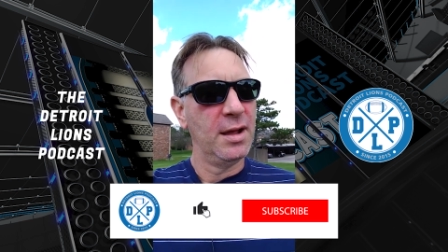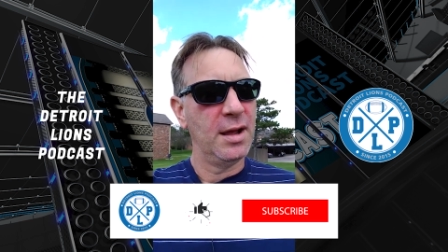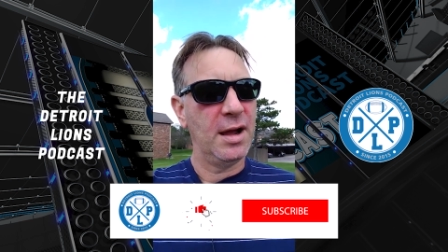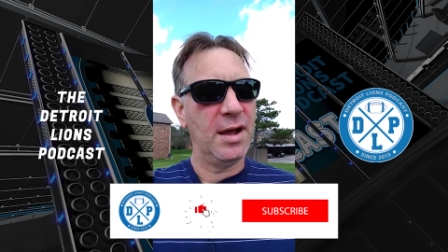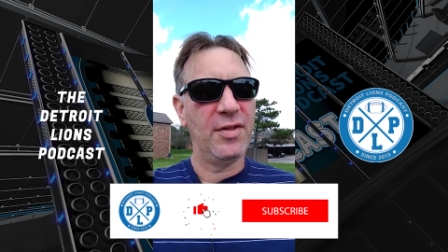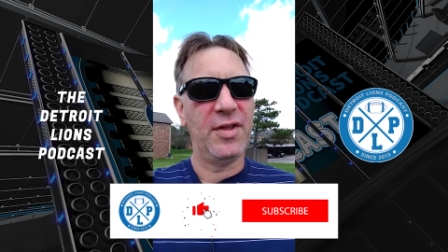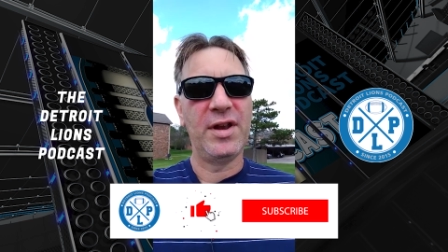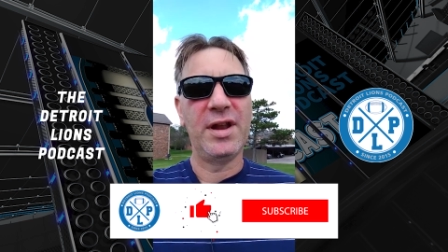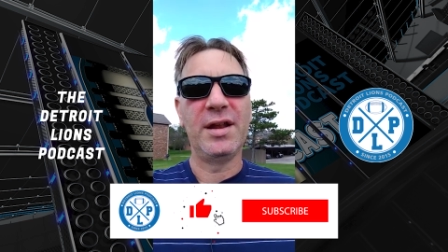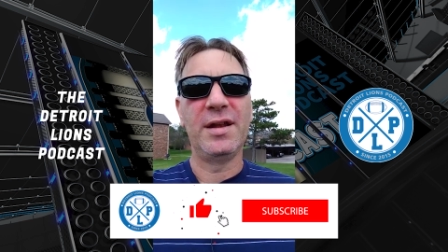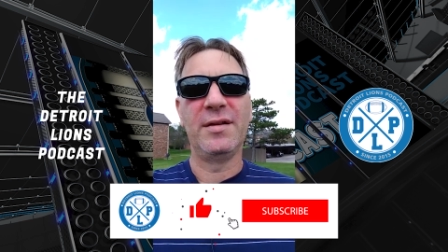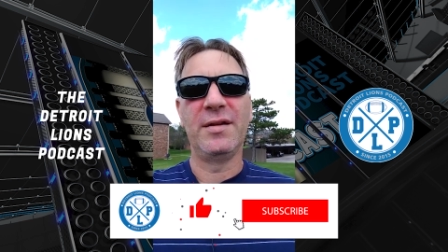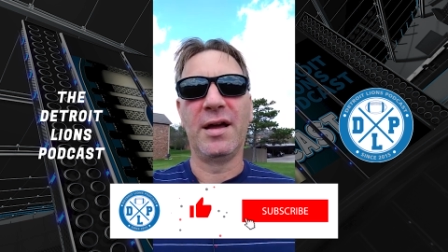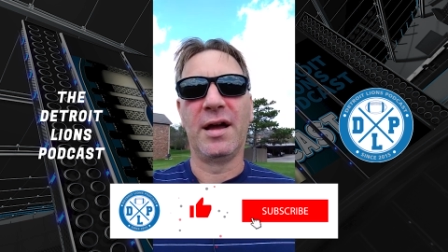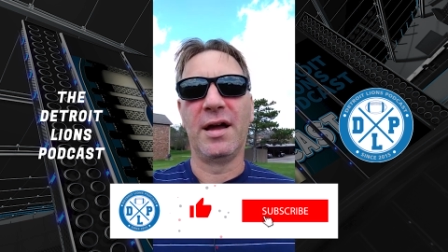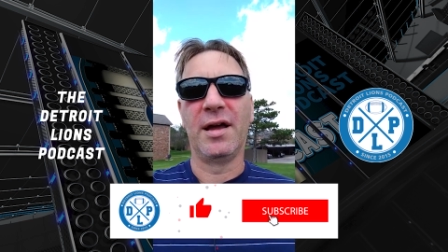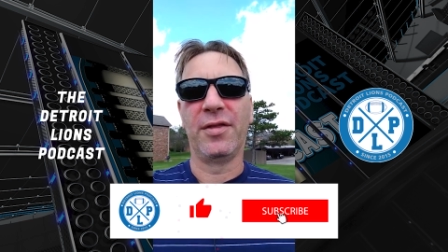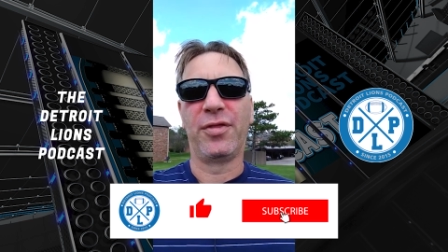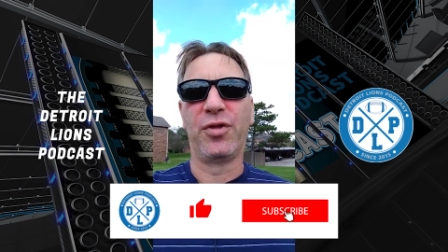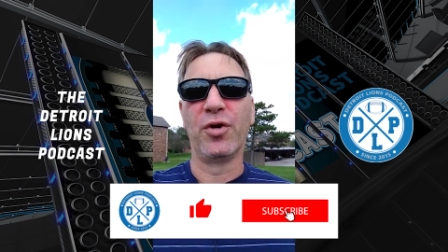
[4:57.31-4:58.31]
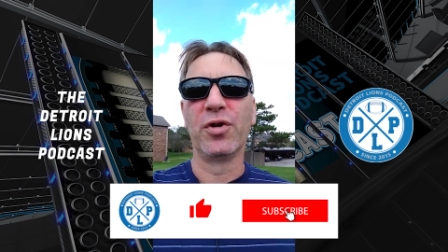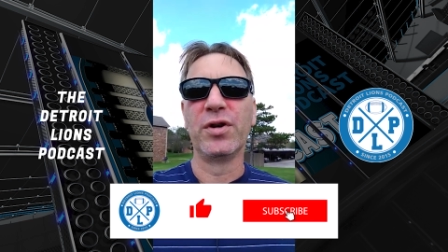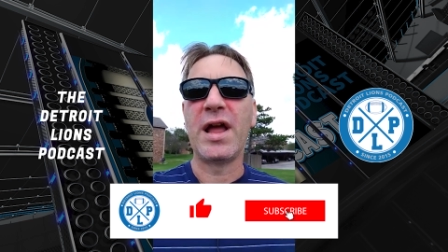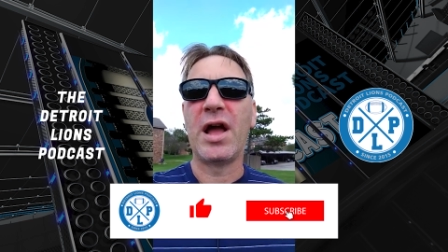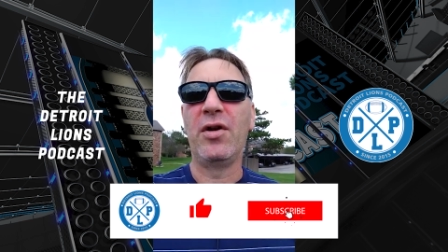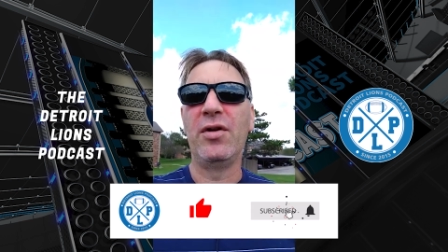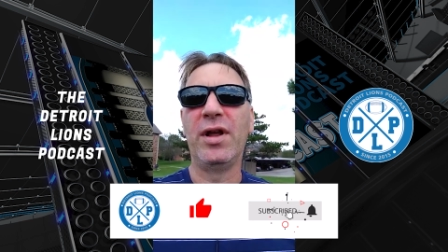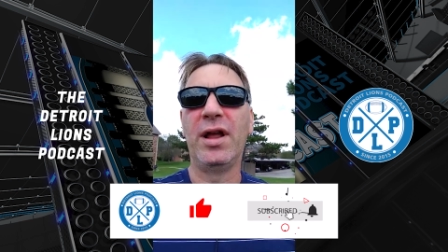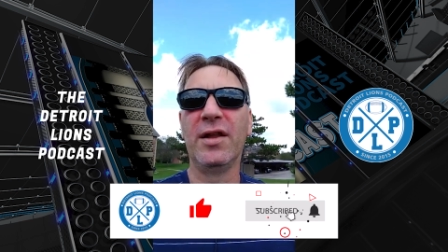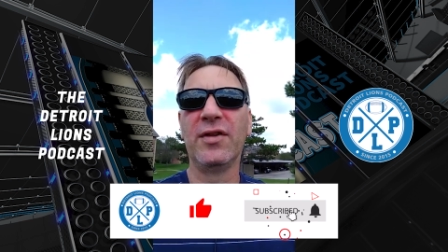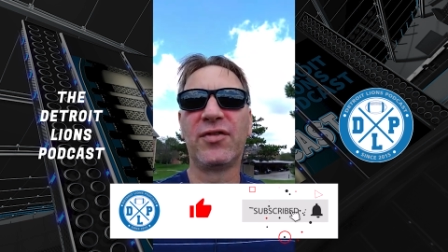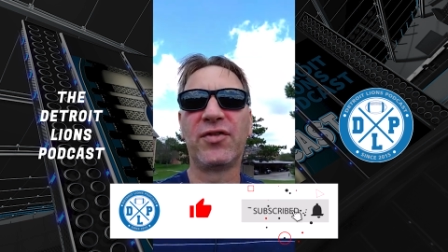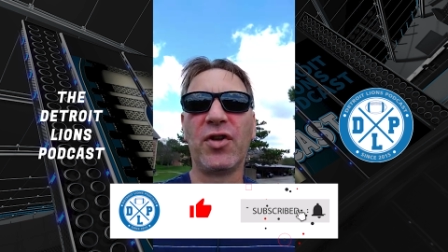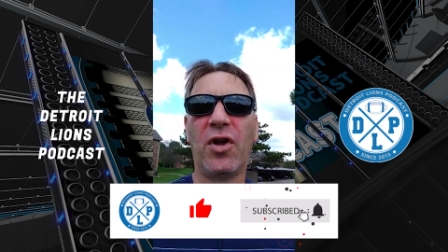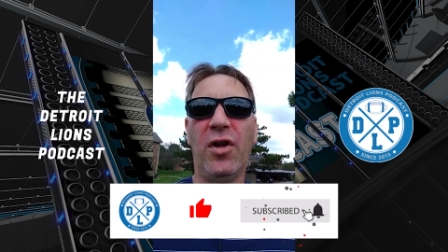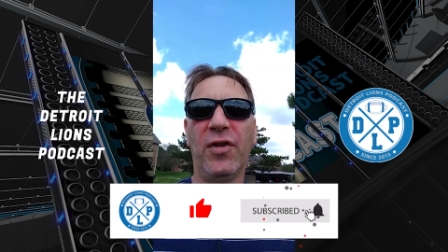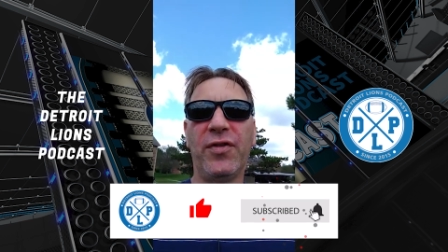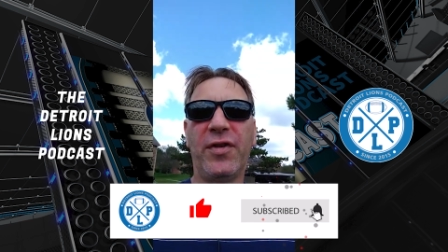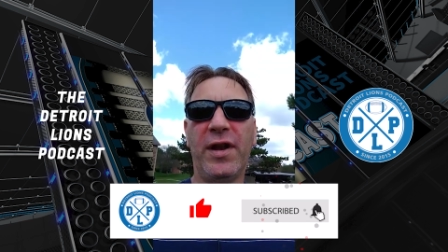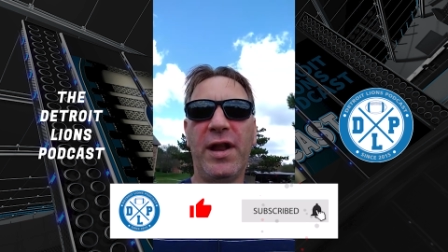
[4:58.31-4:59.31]
They did third down
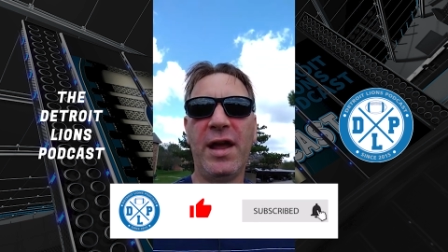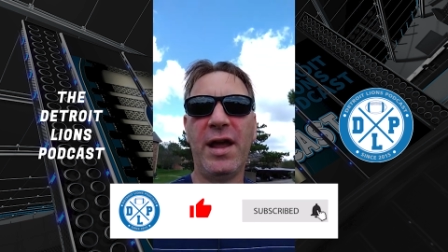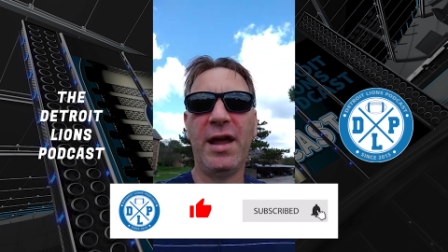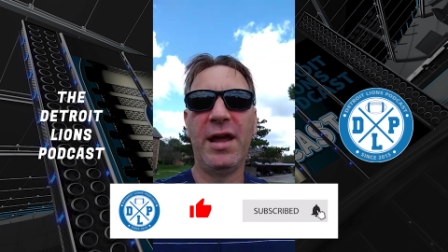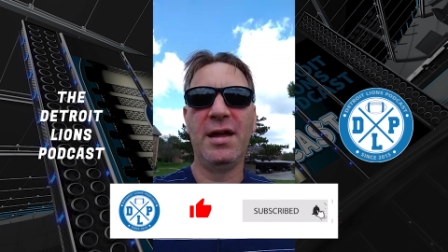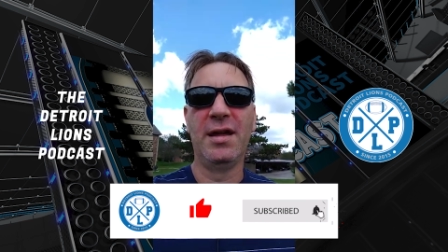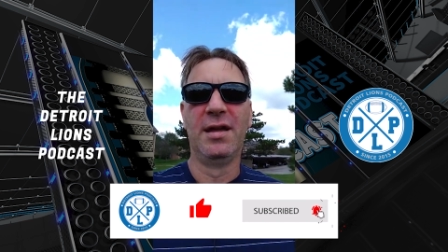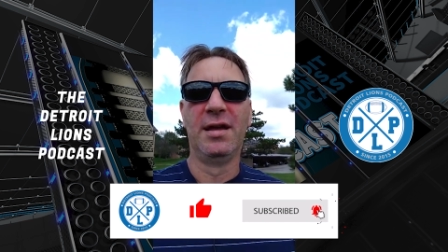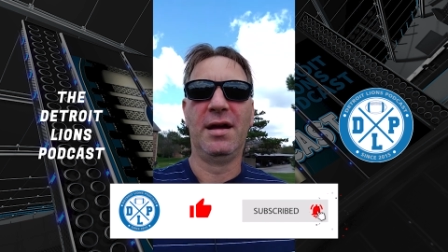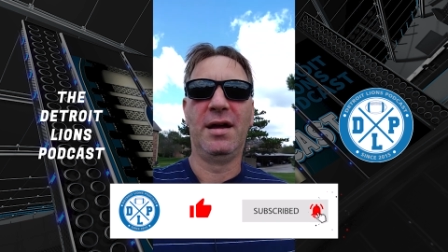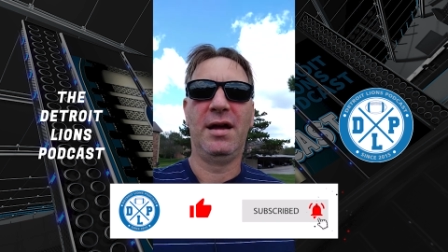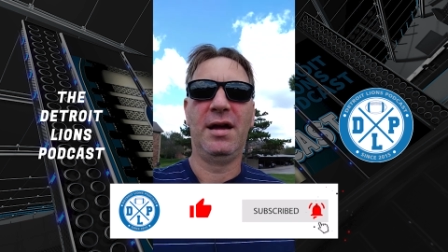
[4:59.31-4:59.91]
install today,